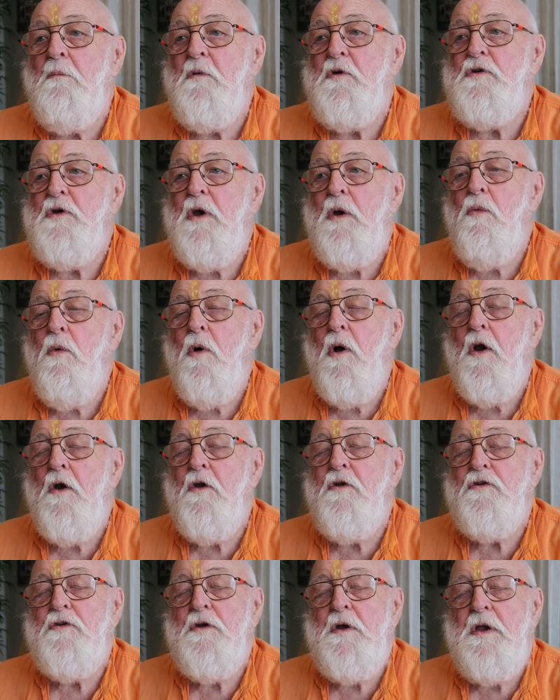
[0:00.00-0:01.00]
she
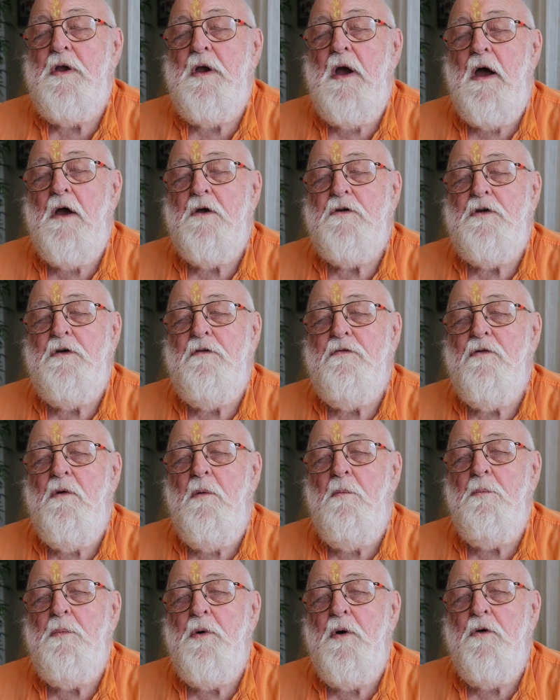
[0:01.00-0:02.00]
wanted sannyasi
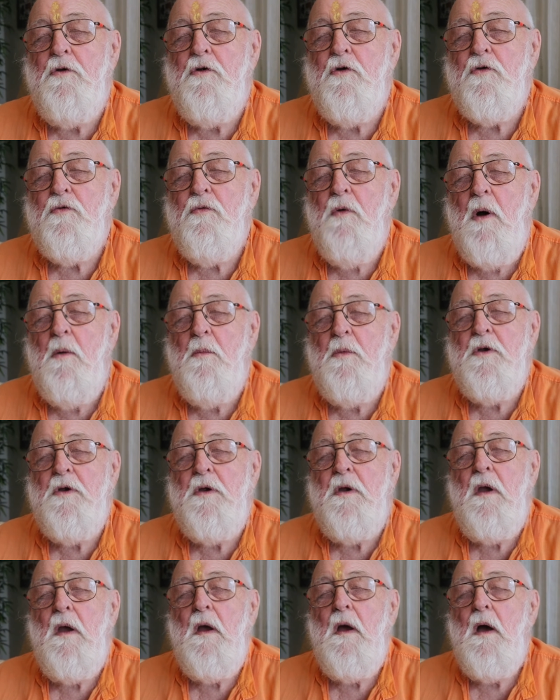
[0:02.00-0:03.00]
from Puja
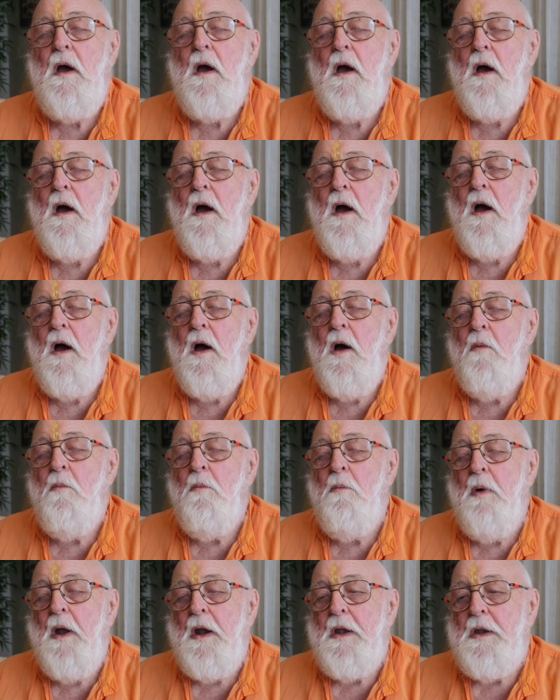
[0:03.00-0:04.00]
Swamiji,
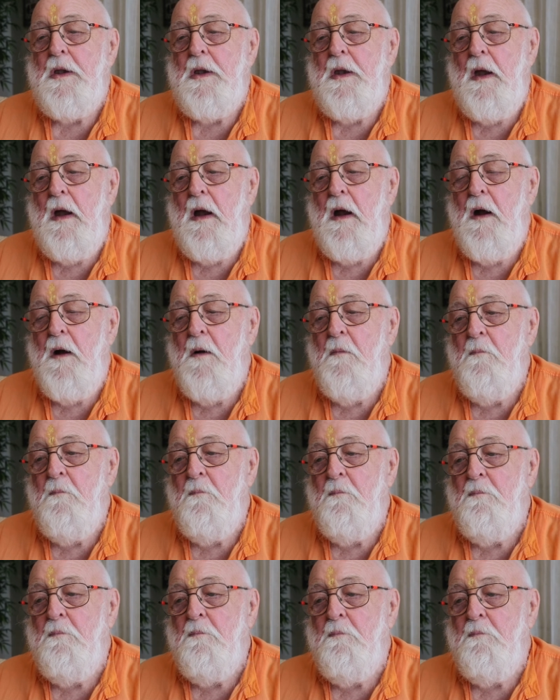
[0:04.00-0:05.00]
but
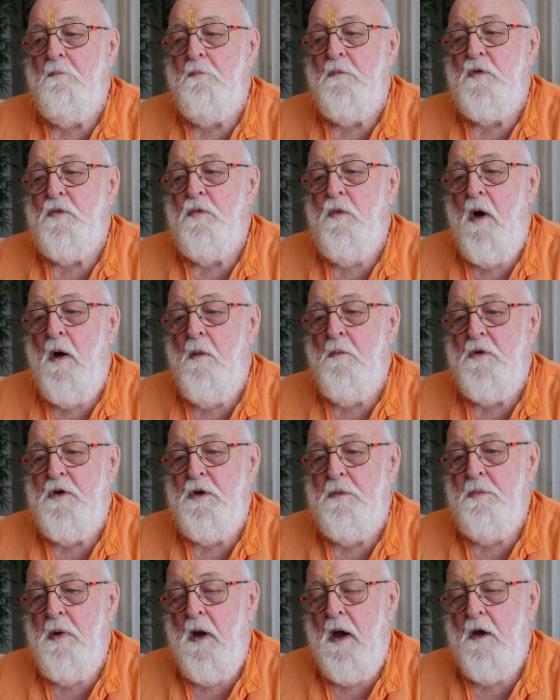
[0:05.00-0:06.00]

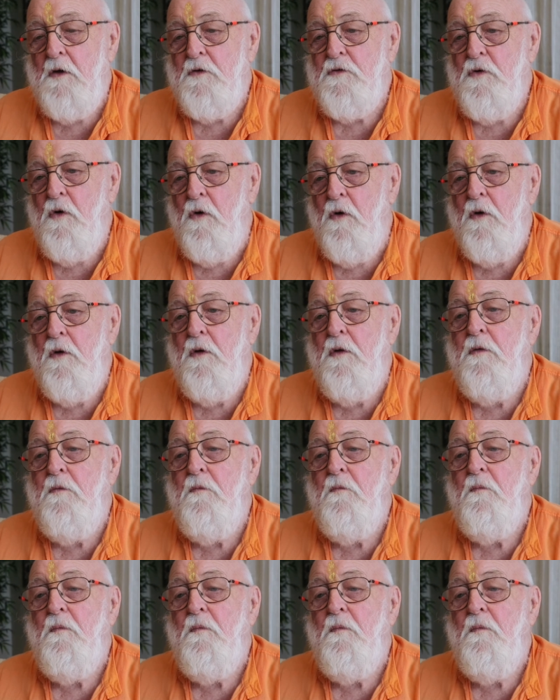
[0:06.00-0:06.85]
Swamiji passed on,